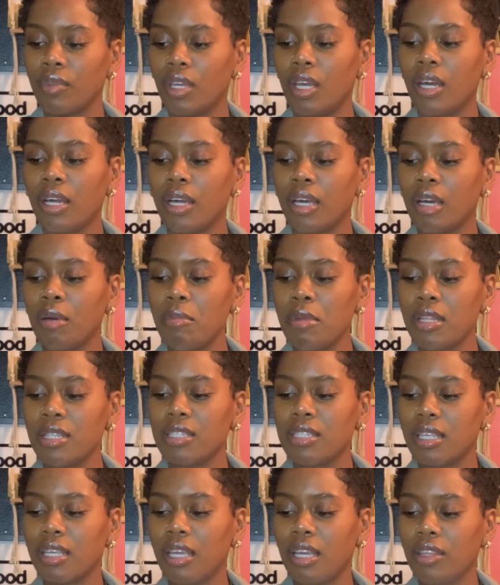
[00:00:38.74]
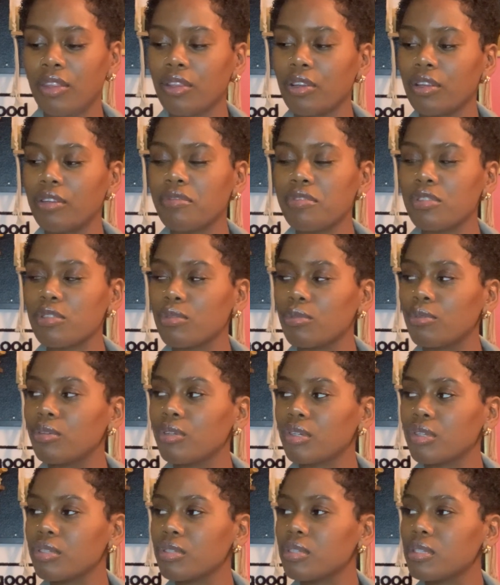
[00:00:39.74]
A coming together of
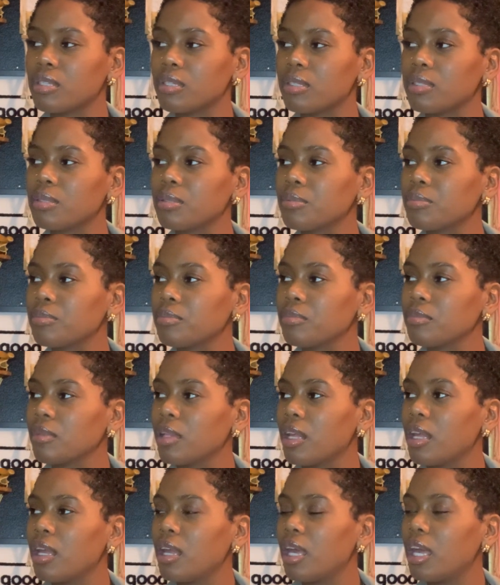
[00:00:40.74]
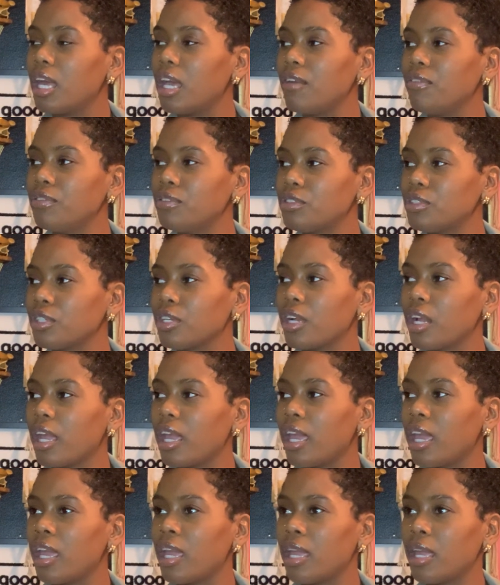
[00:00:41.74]
sorts after
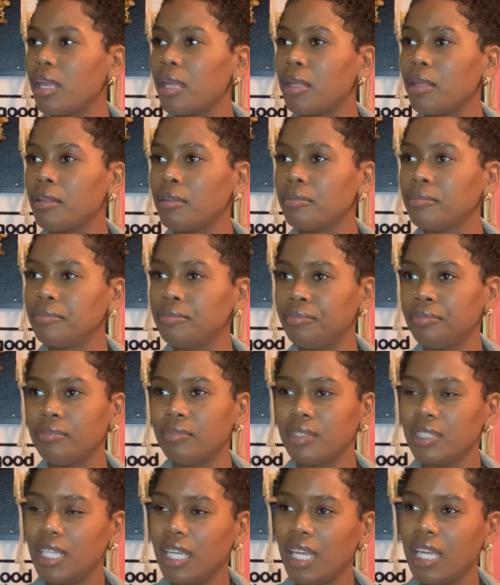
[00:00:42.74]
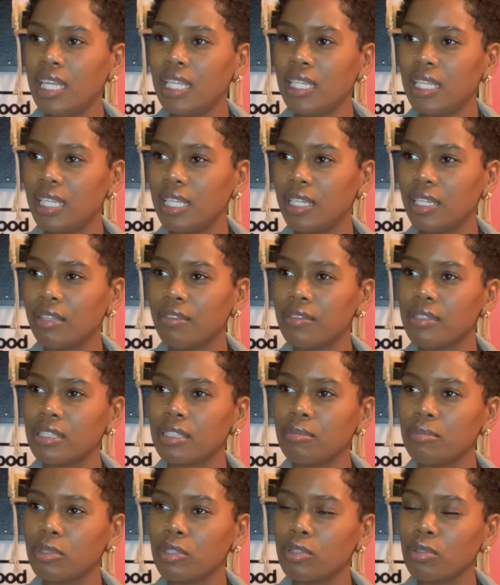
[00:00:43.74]
a ending of
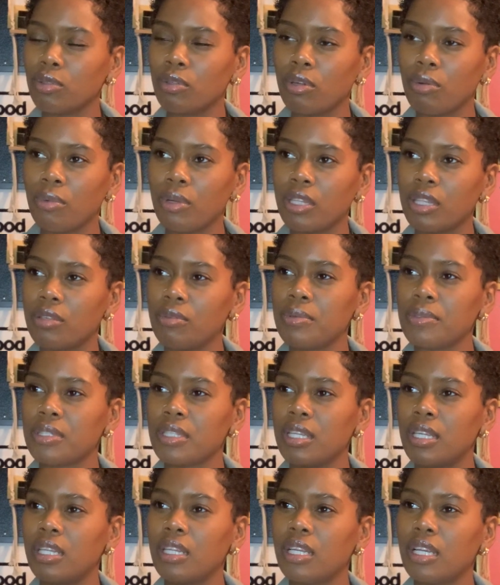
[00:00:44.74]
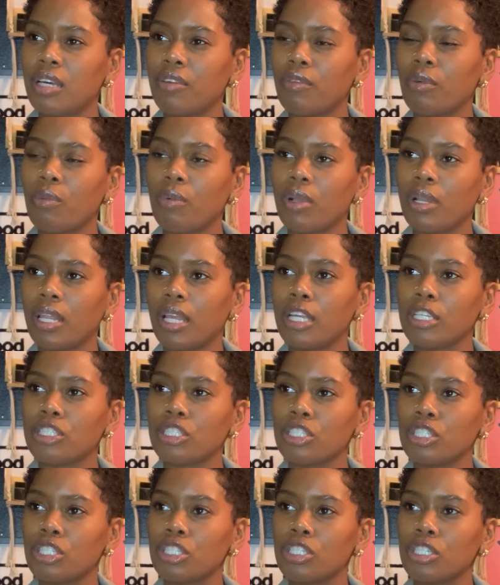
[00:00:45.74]
some sort, whether it was the ending of a
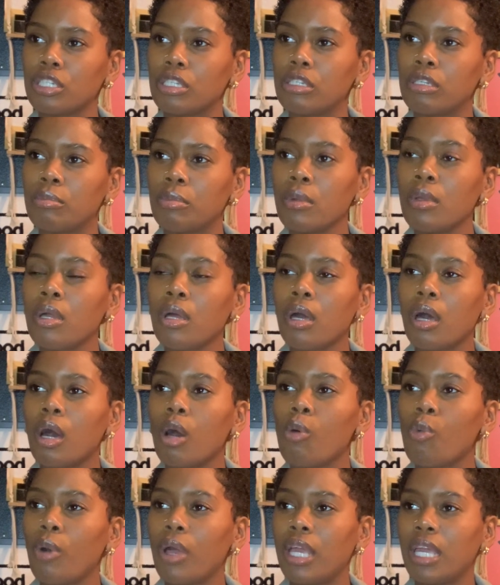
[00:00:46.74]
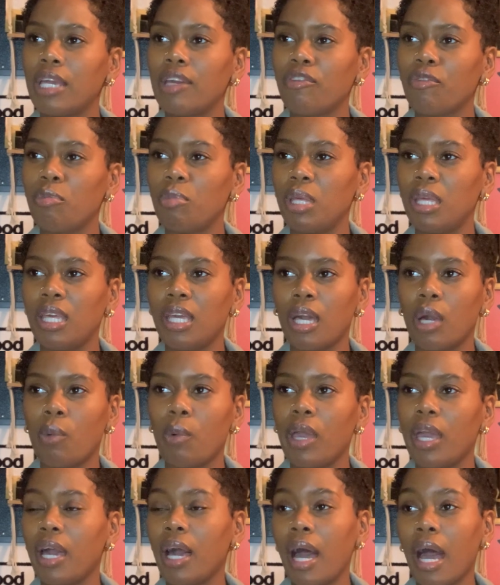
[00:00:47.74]
relationship, a way of being, a
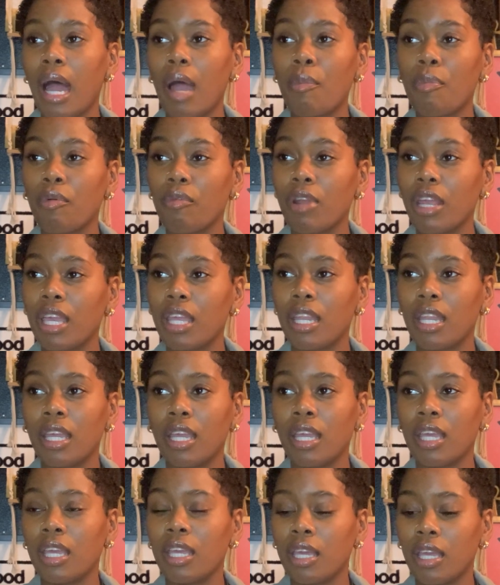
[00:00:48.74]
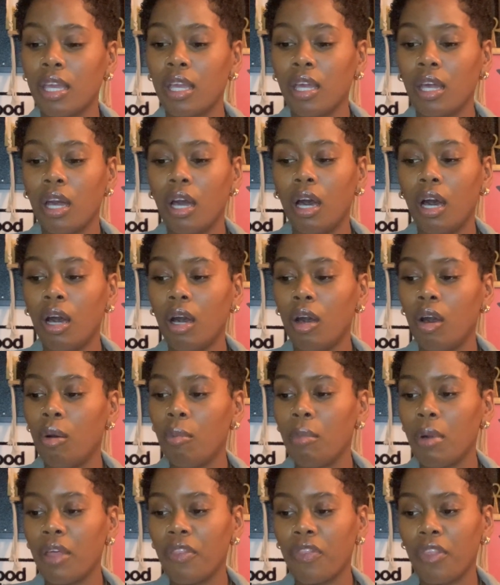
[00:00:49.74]
way of operating,
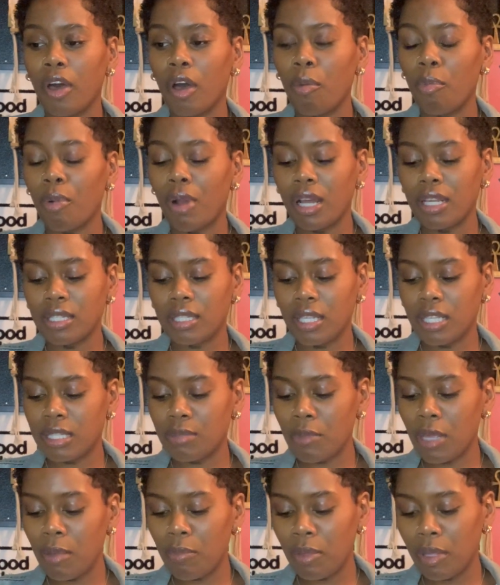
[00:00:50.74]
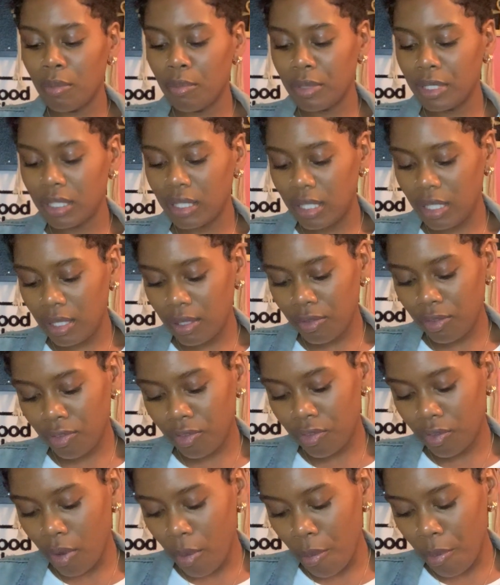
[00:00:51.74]
um, a thought process, maybe a
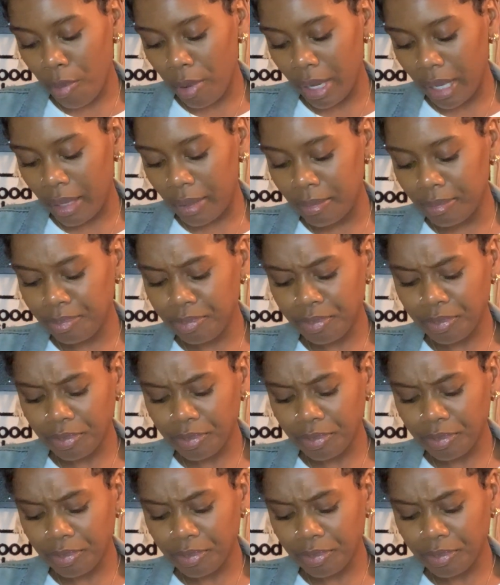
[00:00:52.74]
belief. But